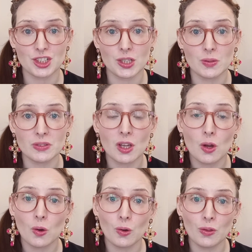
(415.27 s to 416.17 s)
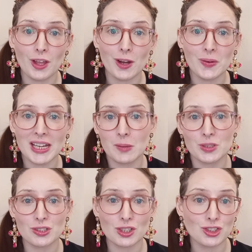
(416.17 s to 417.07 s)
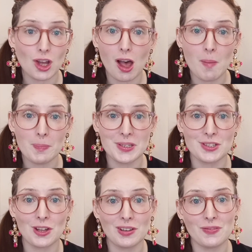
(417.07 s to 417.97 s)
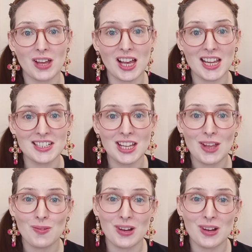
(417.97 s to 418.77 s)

issues, although he was charm personified